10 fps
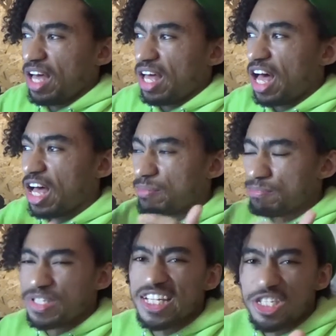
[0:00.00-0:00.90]

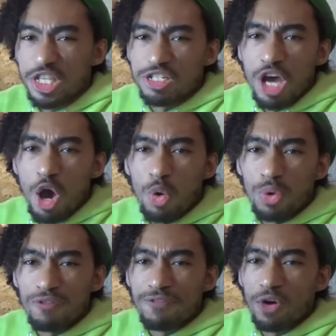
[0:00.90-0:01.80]
sets the
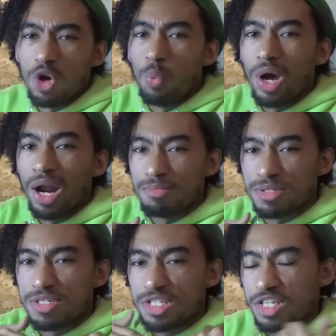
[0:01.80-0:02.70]
tone for what I'm
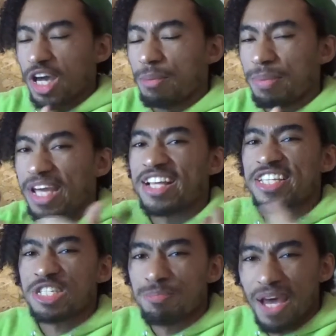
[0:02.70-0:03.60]
going to be
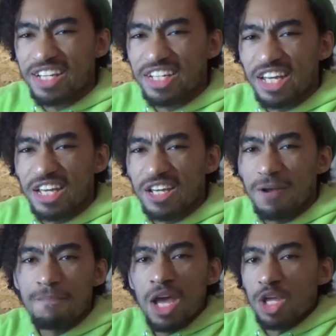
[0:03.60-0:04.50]

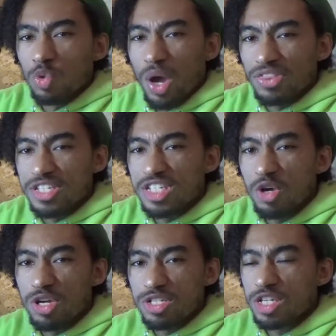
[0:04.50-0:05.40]
expecting throughout the
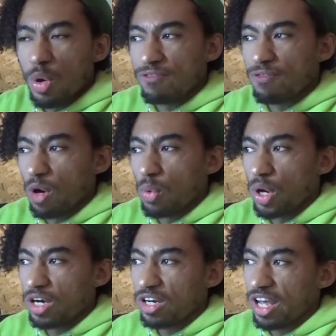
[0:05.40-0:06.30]
series going
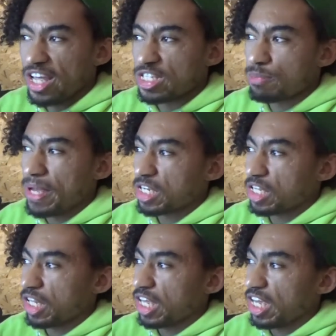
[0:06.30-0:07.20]
forward. It's
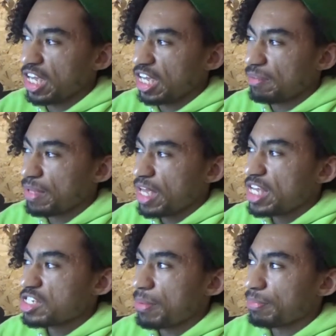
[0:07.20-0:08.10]
basically
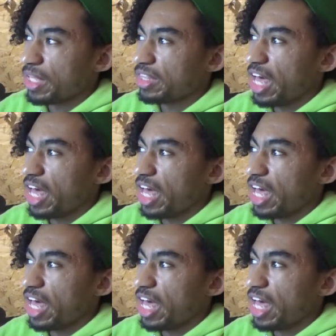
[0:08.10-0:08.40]
something